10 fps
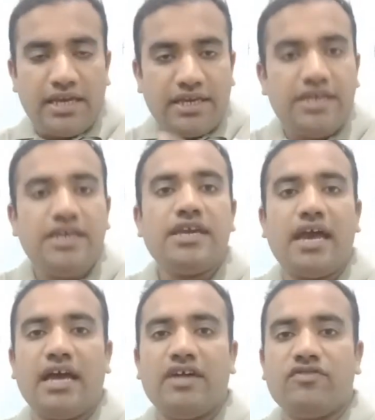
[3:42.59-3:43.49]
he
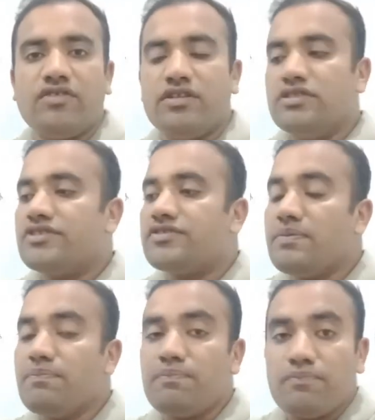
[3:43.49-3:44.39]
has
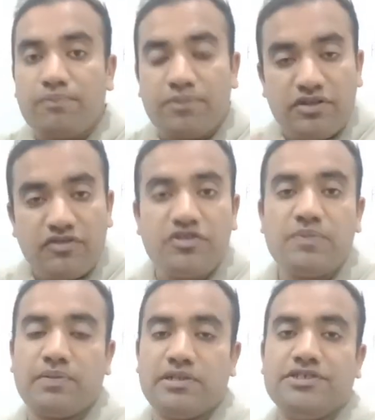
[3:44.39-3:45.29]
some
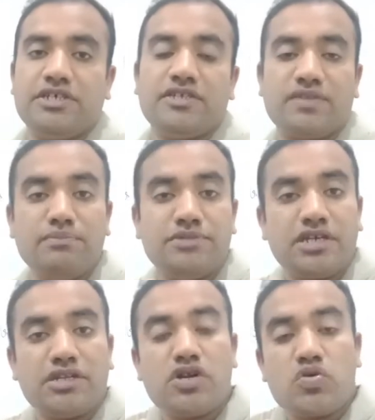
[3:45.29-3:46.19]
principle, some
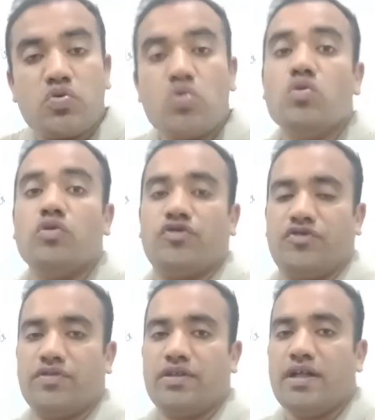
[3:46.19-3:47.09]
general
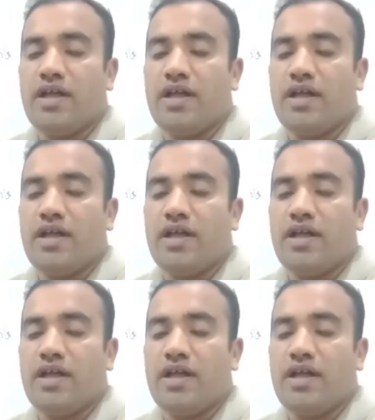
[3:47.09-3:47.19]
rules.